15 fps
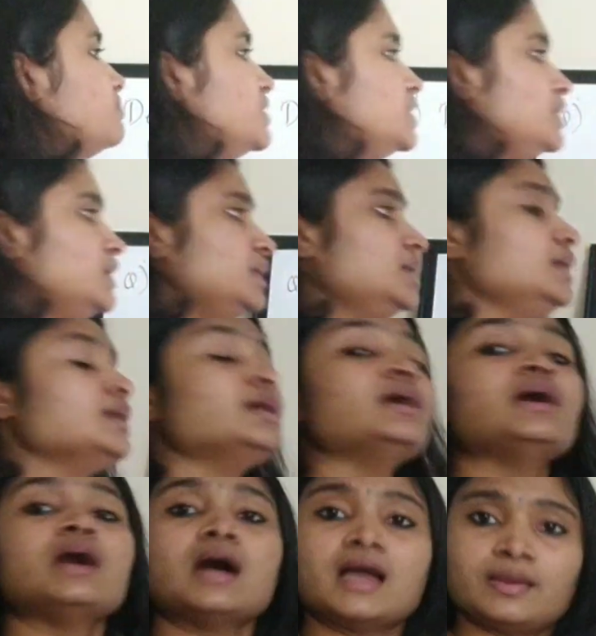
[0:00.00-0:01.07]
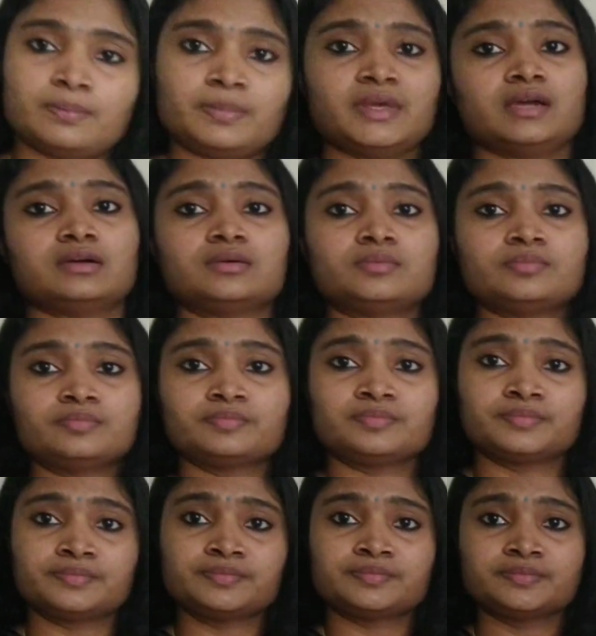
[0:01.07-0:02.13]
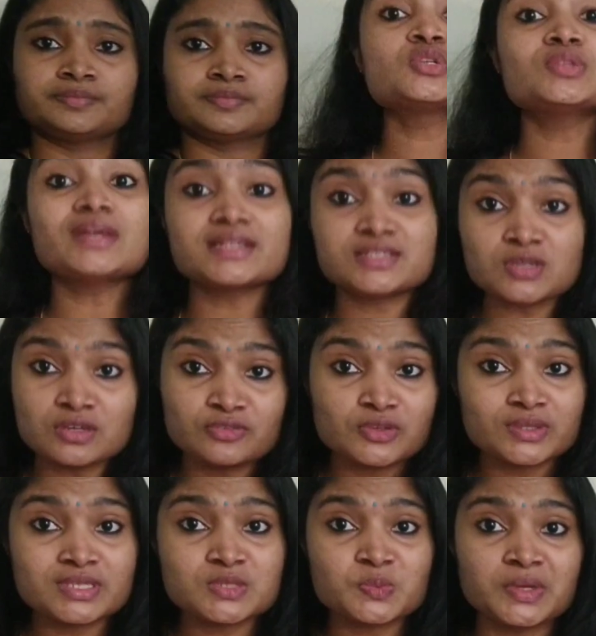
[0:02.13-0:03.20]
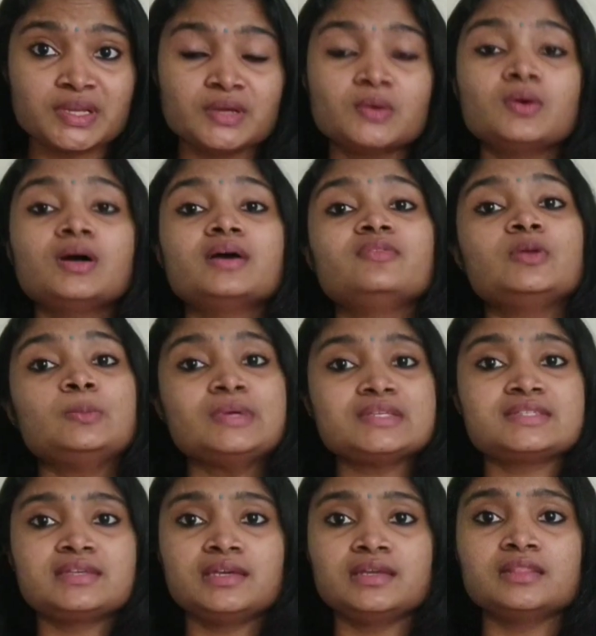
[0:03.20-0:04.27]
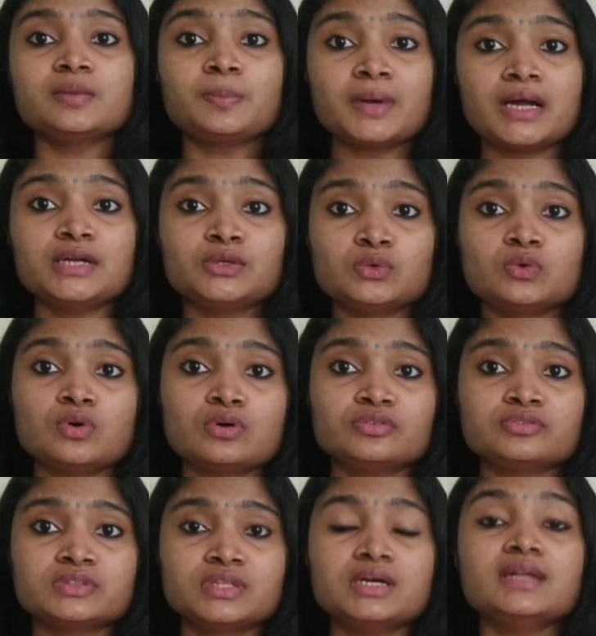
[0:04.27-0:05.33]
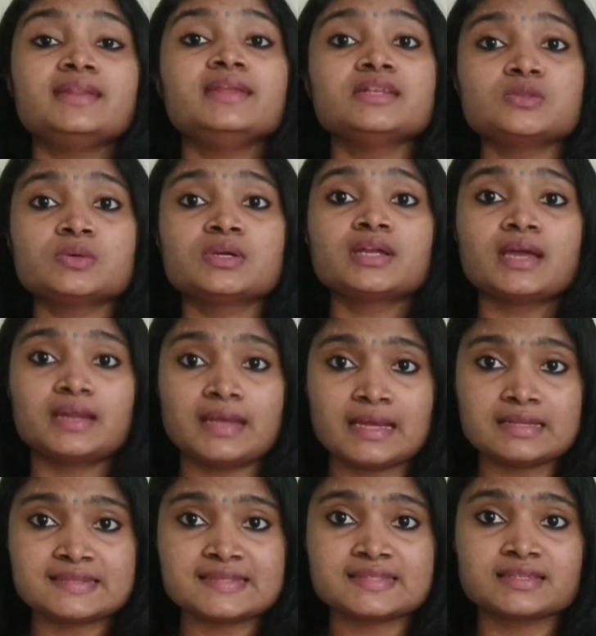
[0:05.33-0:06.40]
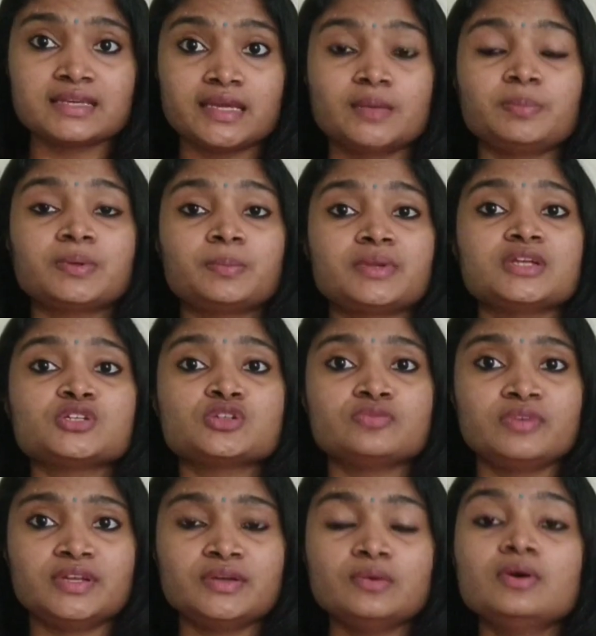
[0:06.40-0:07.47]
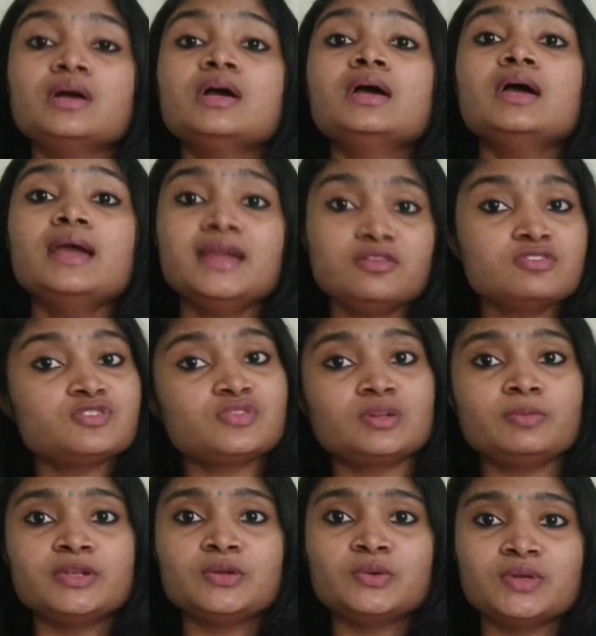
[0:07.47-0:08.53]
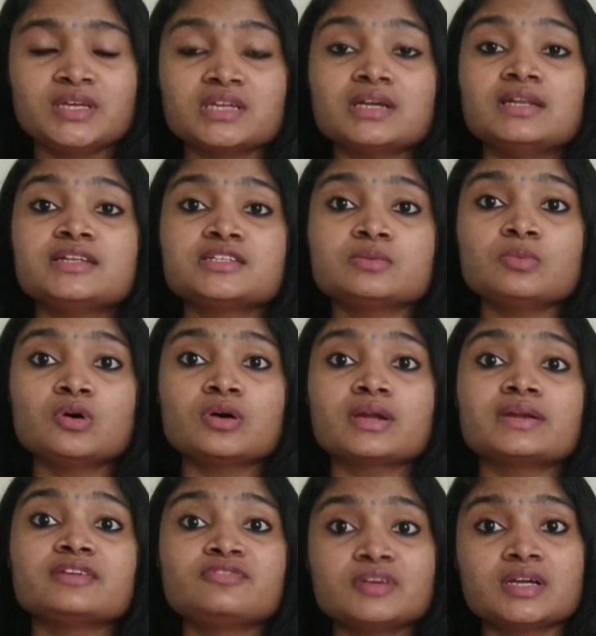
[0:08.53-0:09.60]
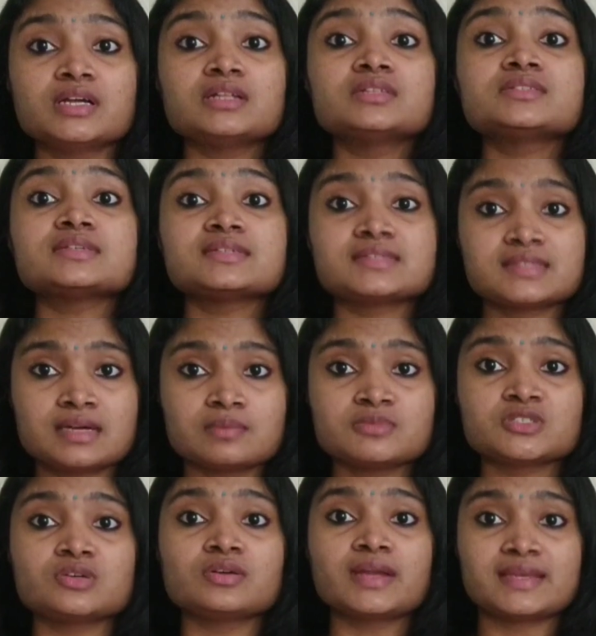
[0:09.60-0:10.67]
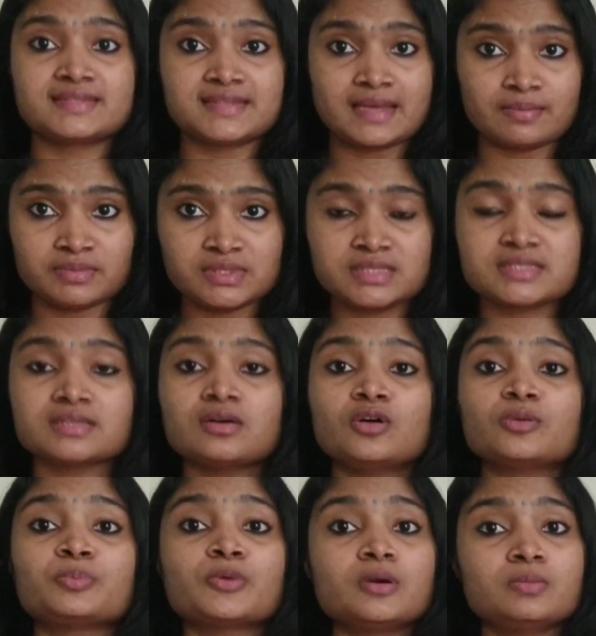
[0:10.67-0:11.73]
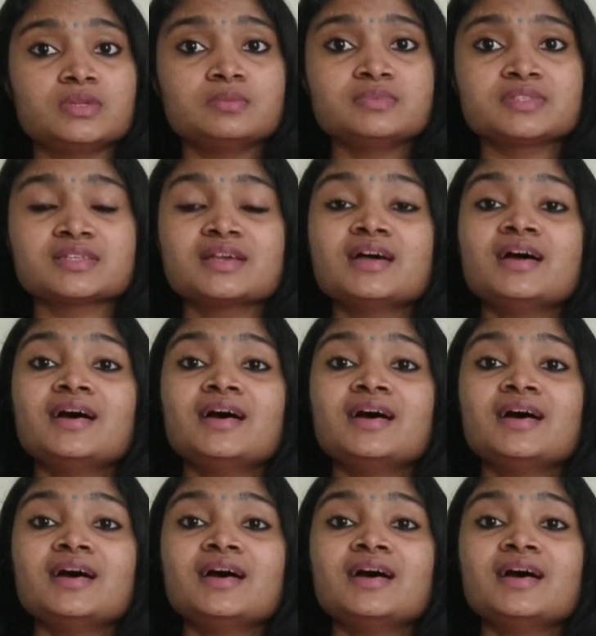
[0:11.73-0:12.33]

milliampere. So that's all for this video. We'll be seeing the part 2 of the network analysis gate preparation video, in which we'll be doing a little more difficult sums or examples or problems.